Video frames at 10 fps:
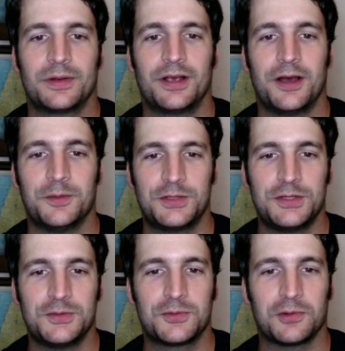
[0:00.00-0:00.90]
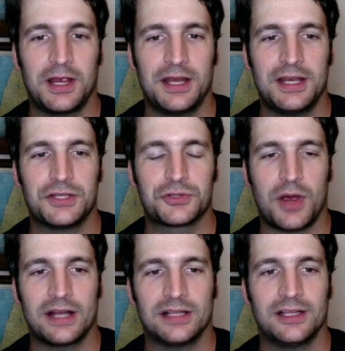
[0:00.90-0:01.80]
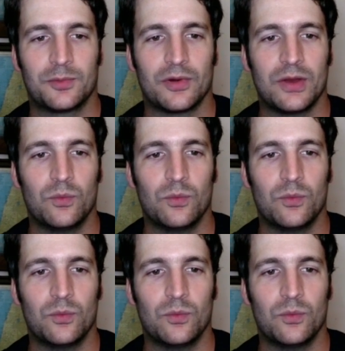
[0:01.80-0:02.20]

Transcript: come to Ukraine, and try to liberate